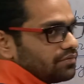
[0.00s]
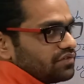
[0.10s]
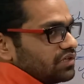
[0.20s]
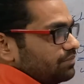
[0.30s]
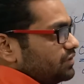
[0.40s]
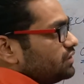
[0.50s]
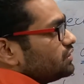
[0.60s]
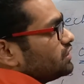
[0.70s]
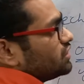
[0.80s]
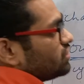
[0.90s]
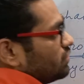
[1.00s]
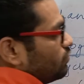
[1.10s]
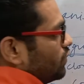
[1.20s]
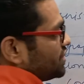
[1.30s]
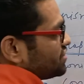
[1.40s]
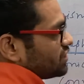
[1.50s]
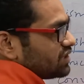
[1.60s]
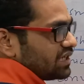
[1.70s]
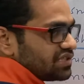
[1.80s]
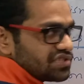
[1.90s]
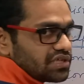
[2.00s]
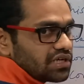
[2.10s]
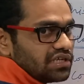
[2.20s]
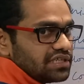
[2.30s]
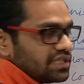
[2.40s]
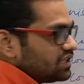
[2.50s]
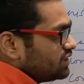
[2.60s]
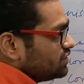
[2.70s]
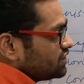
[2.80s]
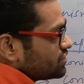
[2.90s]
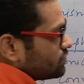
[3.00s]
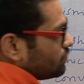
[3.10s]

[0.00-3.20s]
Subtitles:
will repeat. The moisture that is contained in this